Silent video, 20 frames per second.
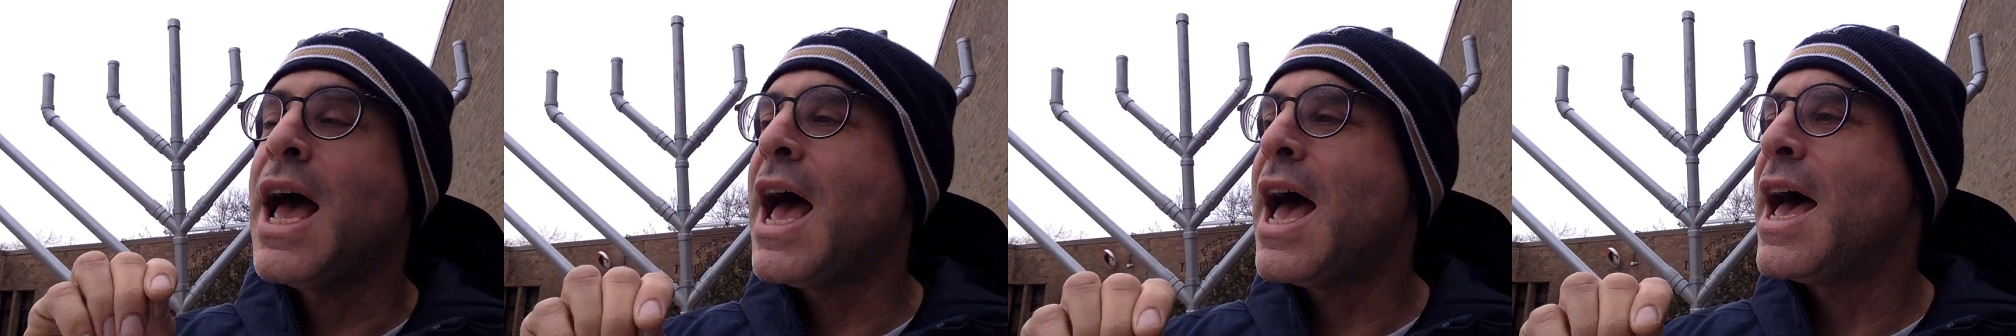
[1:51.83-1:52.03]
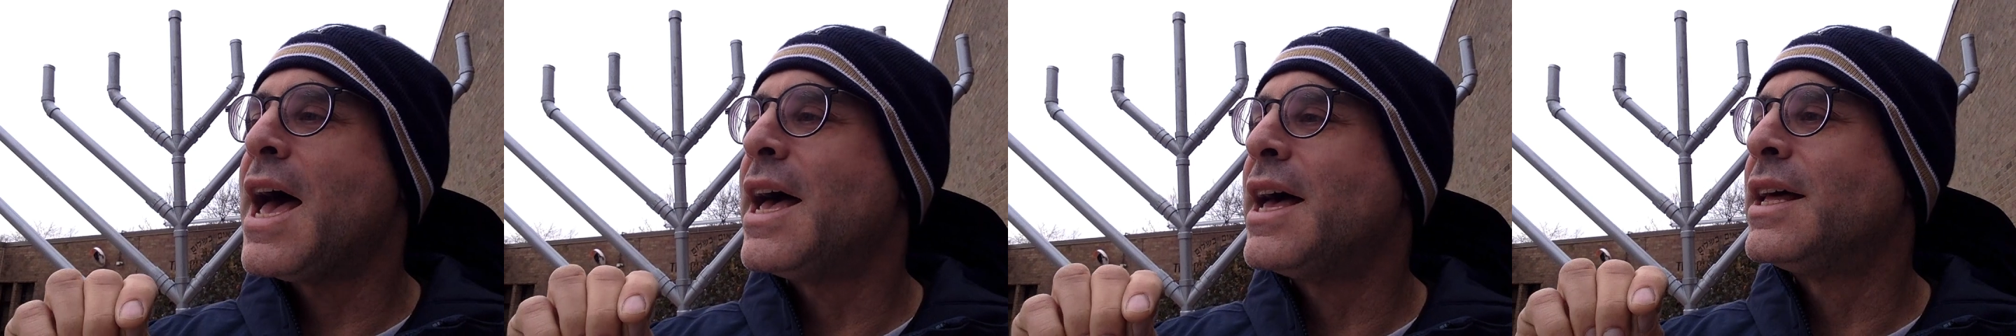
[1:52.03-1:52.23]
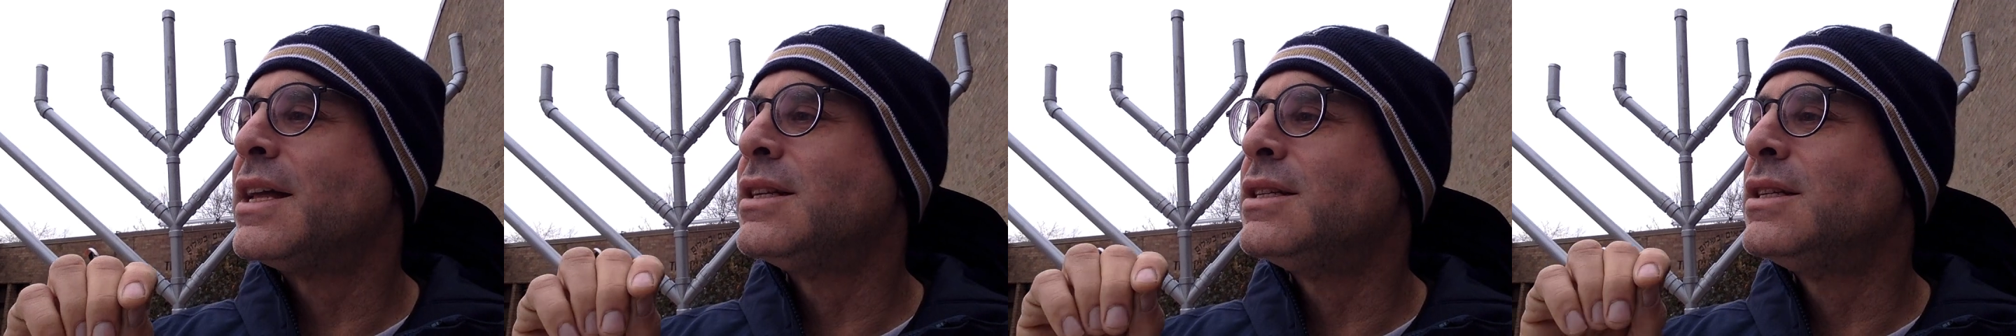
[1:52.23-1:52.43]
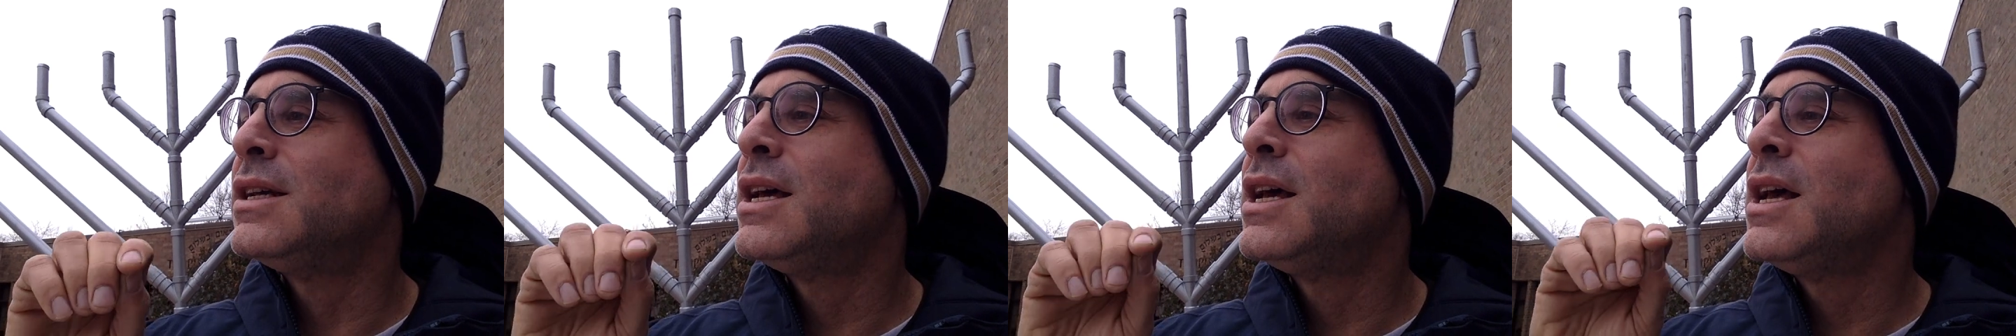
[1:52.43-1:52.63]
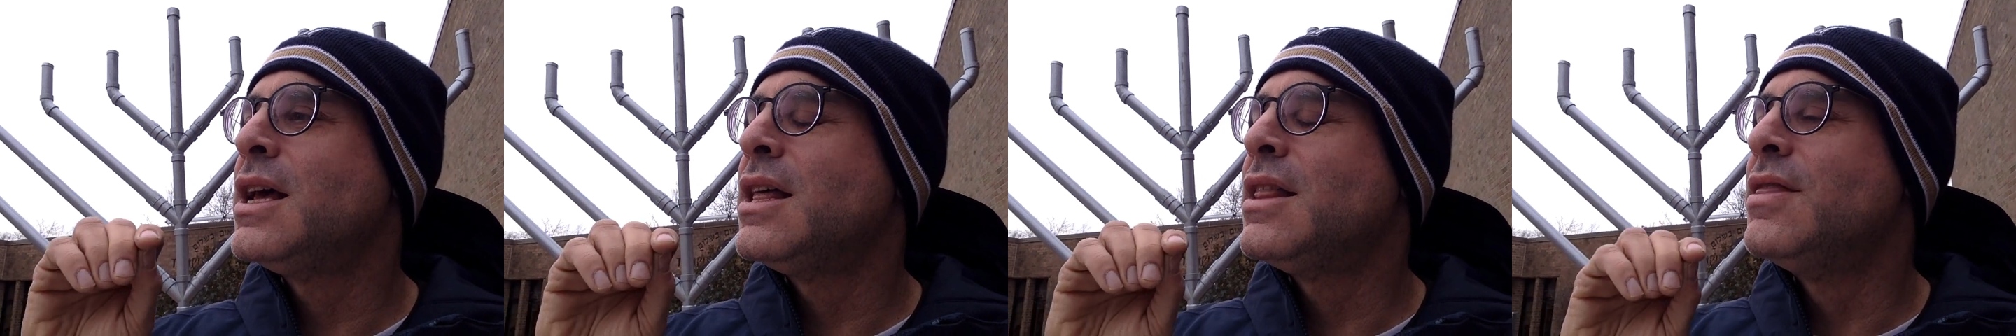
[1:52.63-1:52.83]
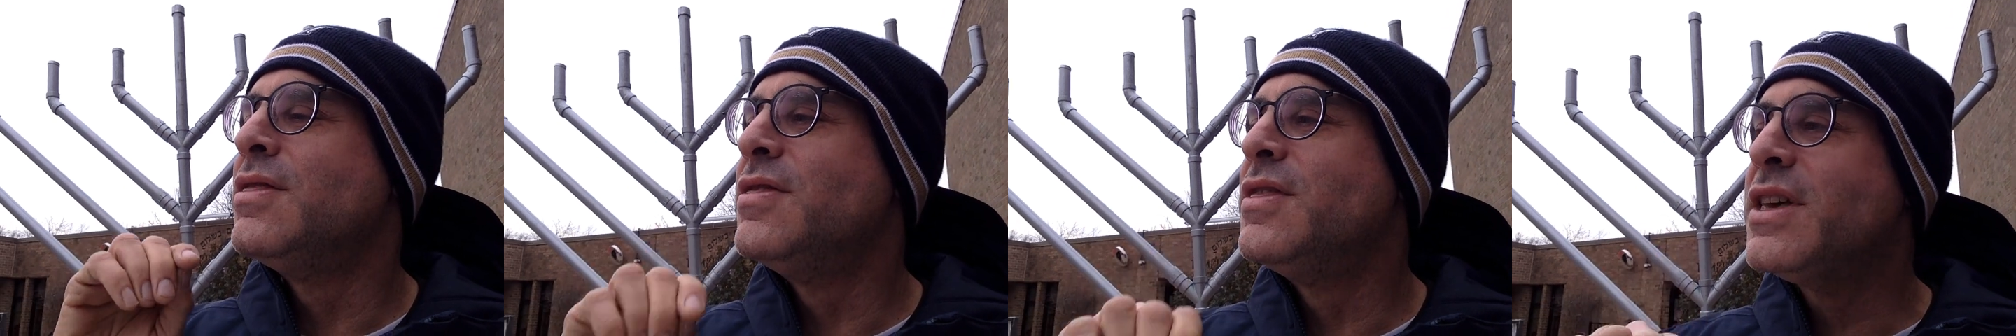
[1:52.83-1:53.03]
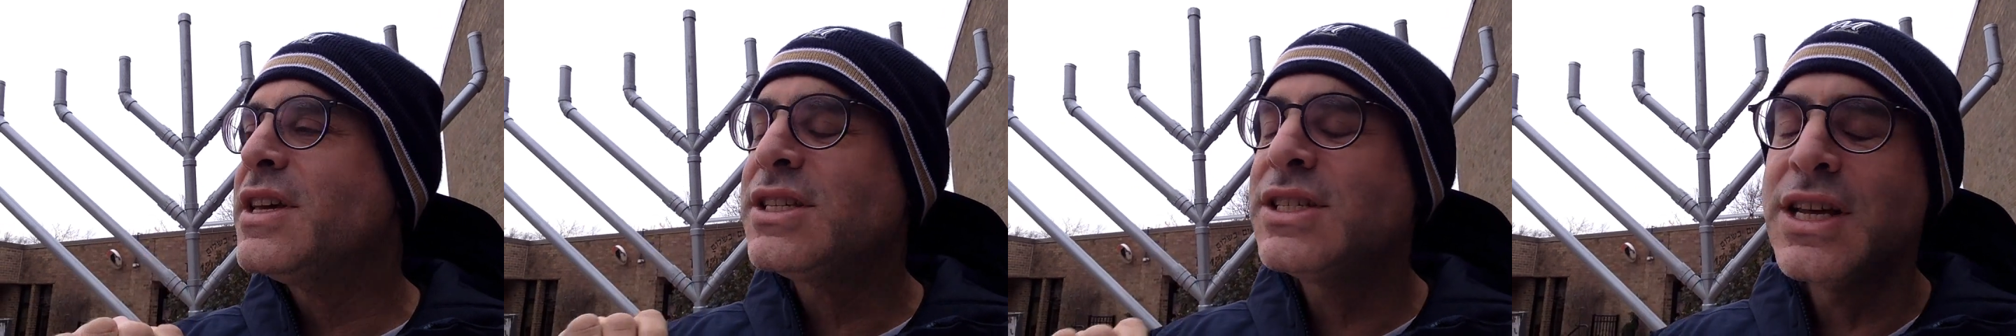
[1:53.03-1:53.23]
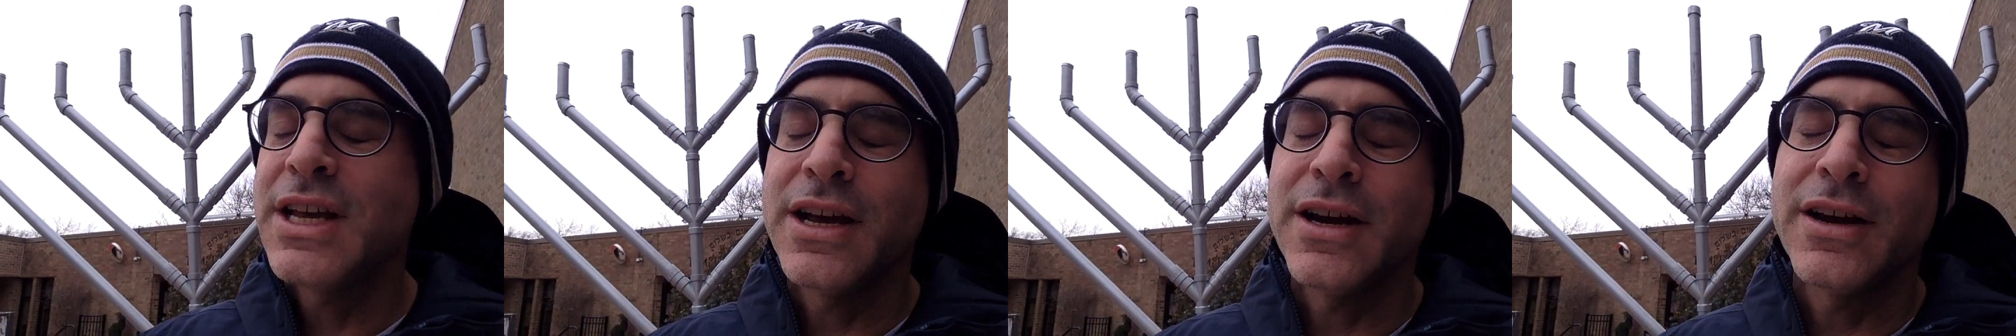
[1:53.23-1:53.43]
And
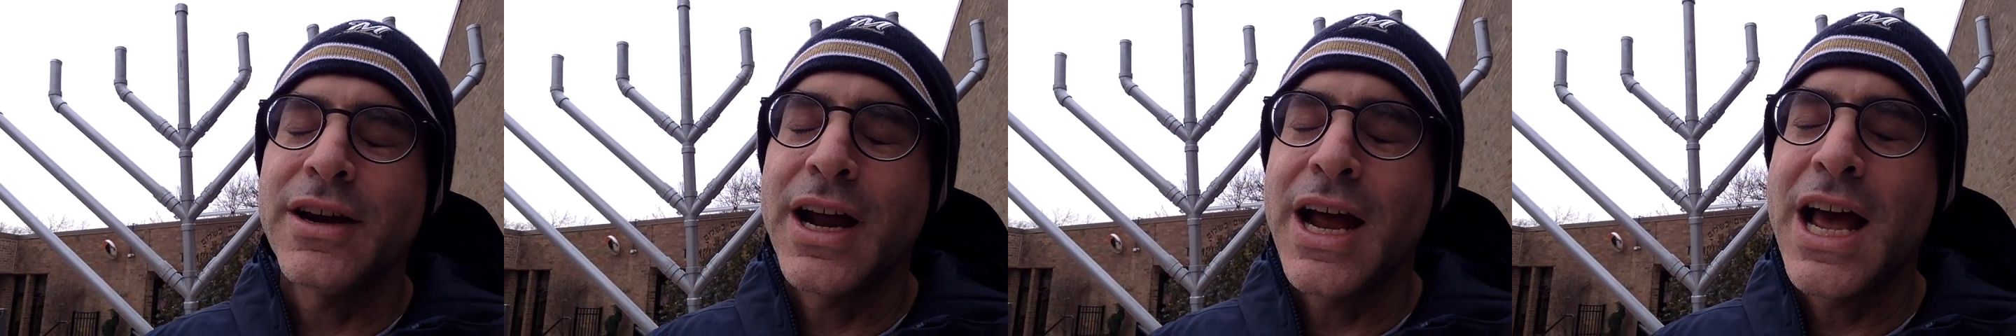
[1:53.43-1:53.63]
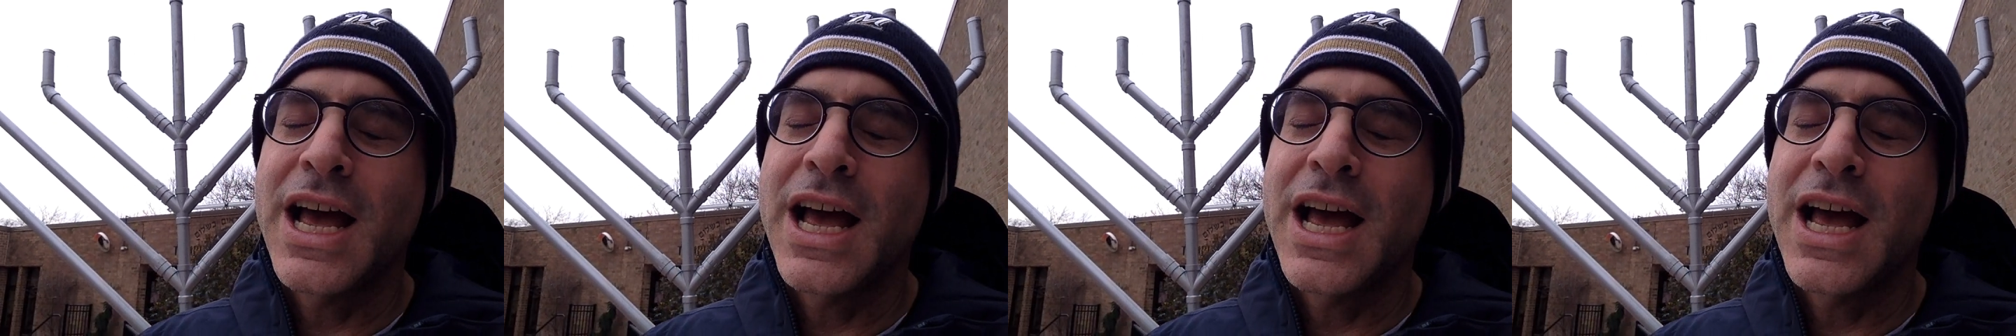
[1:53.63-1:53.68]
this year,